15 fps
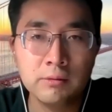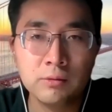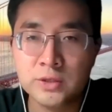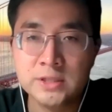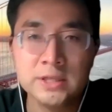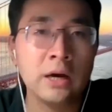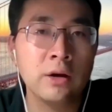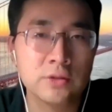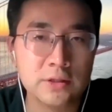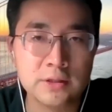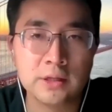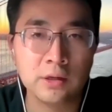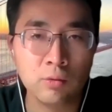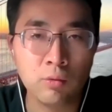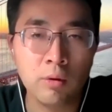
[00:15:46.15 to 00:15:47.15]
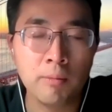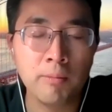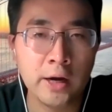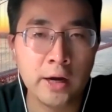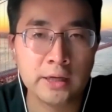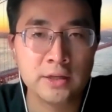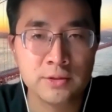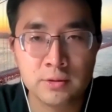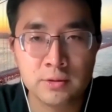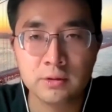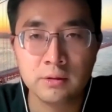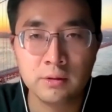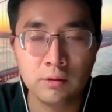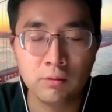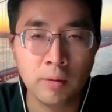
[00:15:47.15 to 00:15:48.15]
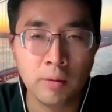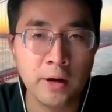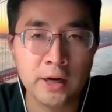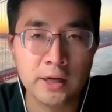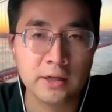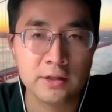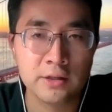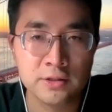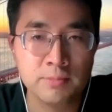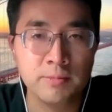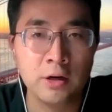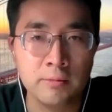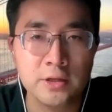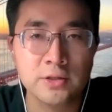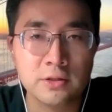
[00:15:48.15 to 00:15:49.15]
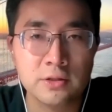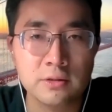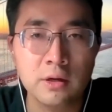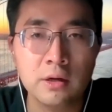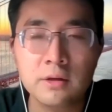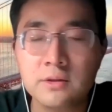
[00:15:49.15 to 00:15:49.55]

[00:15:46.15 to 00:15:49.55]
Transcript: without the robotic experiments.